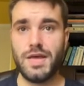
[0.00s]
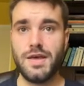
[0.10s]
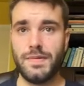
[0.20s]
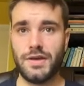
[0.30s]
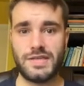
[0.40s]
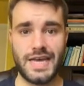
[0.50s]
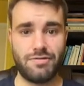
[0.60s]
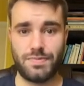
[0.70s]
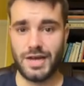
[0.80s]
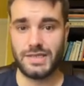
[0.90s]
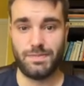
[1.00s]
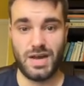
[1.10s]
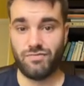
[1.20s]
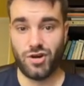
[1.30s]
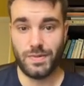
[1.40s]
because they get replaced by
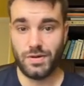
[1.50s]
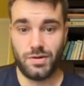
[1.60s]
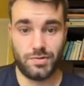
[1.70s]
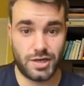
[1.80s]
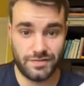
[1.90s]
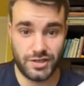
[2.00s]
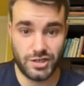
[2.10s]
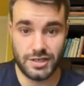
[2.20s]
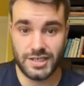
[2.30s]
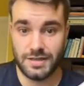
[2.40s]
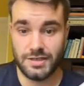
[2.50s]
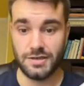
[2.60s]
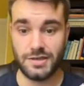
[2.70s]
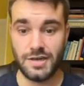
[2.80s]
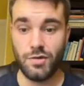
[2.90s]
a robot or artificial
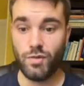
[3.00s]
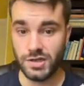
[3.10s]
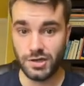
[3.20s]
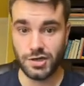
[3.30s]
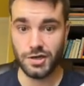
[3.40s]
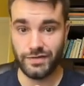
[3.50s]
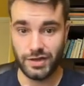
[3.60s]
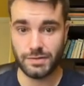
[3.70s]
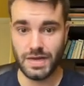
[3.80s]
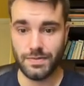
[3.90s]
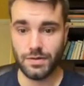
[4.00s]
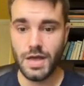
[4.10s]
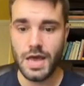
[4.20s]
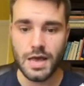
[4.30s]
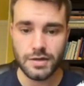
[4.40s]
intelligence. Wasn't good for those people.
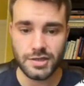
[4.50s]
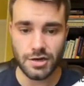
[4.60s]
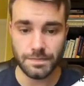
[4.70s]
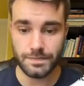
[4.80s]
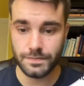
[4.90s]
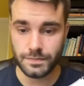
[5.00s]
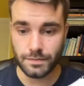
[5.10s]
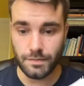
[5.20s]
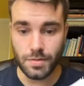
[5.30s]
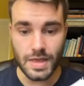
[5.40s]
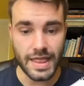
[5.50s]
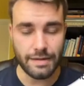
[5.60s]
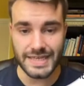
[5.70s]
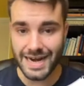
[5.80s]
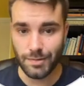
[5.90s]
So, there
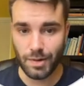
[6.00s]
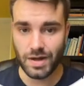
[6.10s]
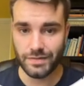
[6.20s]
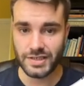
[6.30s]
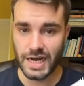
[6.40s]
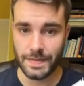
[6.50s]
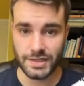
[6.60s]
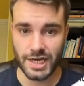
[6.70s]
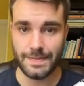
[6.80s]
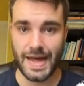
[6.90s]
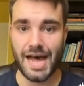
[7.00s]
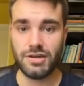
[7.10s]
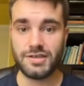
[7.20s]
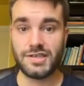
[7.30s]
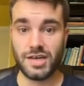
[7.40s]
was terrible poverty at the time. How
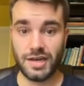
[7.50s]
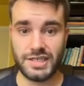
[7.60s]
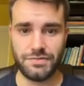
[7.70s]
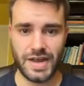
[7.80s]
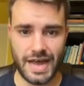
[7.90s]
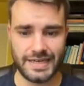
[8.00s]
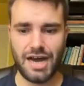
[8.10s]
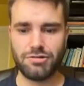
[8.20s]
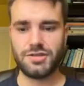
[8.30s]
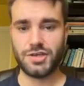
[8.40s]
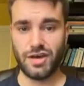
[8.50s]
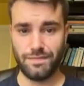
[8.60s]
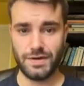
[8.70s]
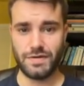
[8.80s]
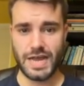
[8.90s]
did society react? How did the
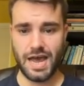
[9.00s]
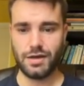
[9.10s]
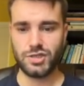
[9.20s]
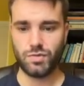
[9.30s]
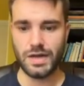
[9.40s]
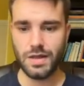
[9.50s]
government react? Well,